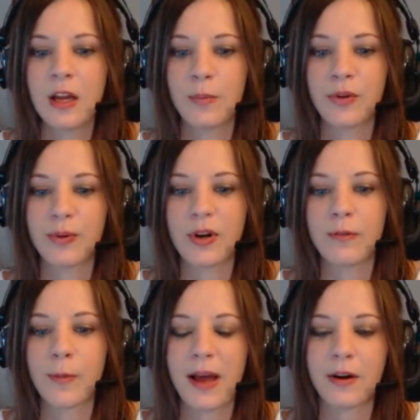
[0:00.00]
between
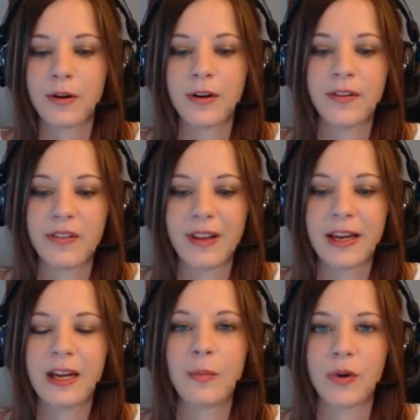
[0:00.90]
overpower and
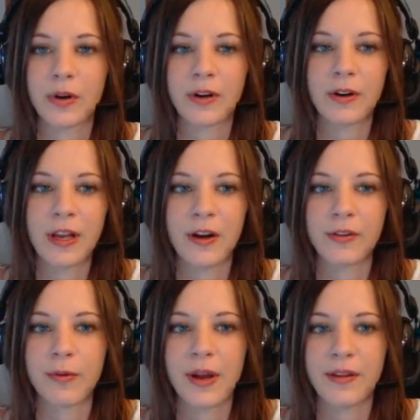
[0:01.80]
slam, or in other
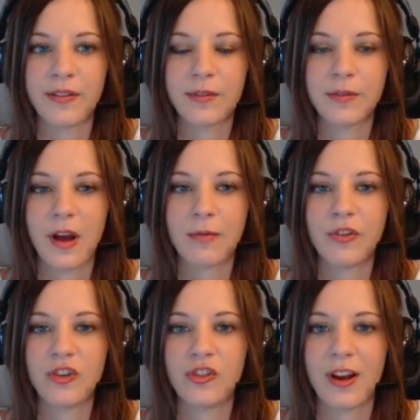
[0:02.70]
ways? How
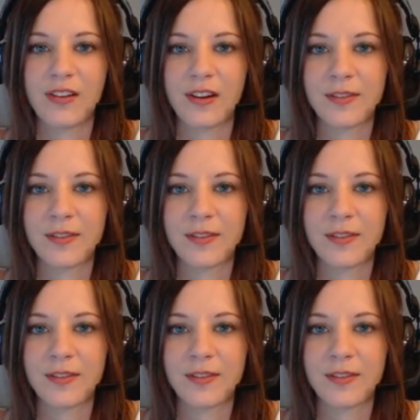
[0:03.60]
would you change it?